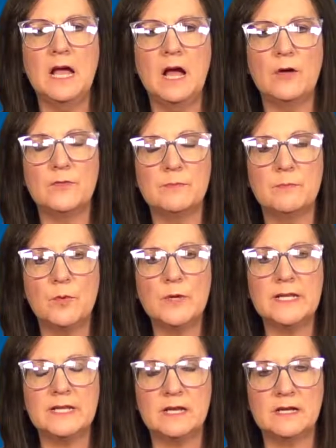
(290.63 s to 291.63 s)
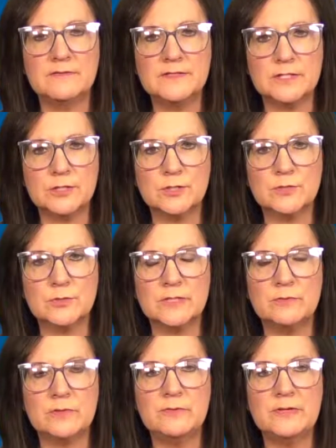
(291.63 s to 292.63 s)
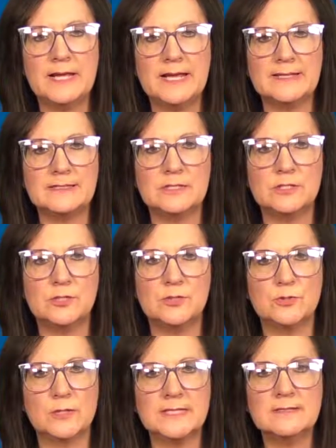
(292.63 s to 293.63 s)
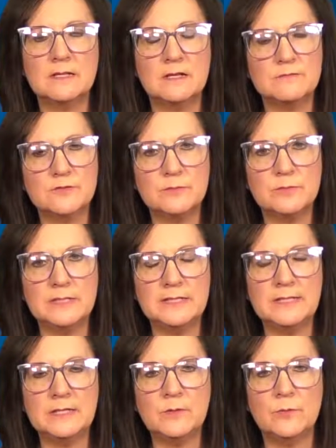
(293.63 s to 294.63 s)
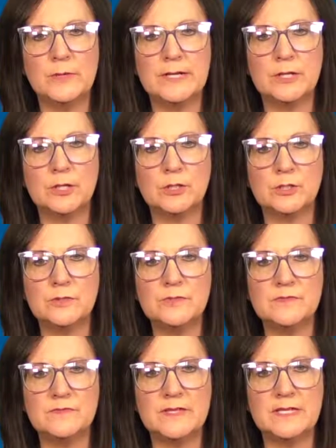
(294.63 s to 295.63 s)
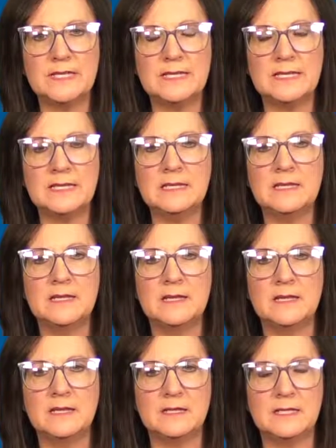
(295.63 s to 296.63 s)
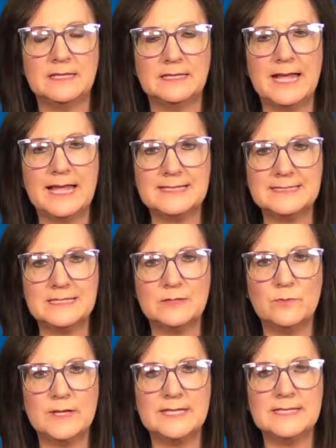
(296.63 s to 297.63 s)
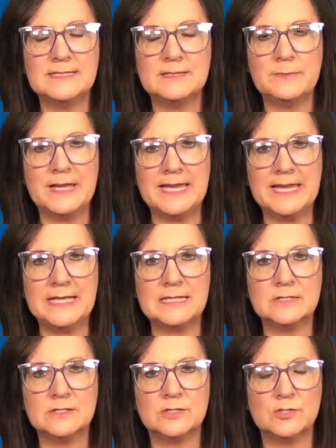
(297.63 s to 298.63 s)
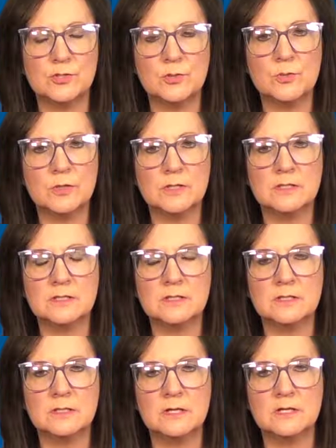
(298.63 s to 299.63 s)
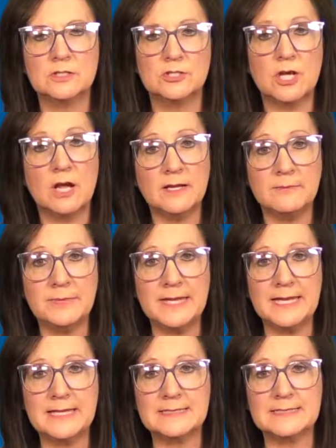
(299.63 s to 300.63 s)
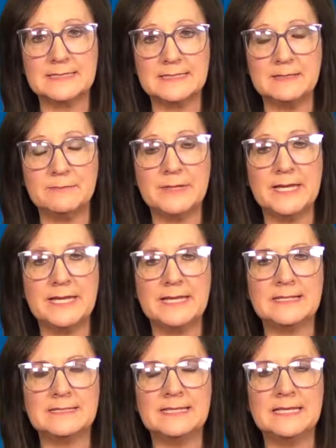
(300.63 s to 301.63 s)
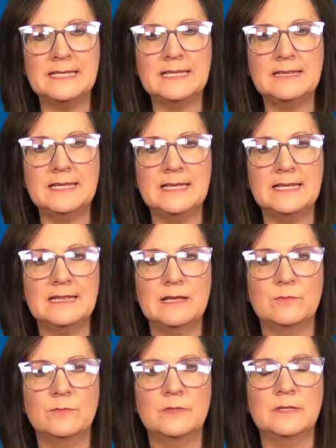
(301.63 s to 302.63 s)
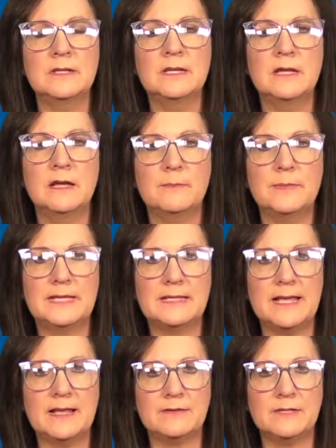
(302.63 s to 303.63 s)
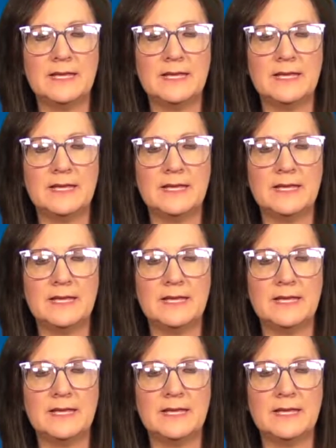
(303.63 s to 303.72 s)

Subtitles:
On the morning of surgery, we would ask that you dress comfortably, wear loose-fitting elastic waist pants, shorts, jogging pants, sleep pants, anything that would be allowed to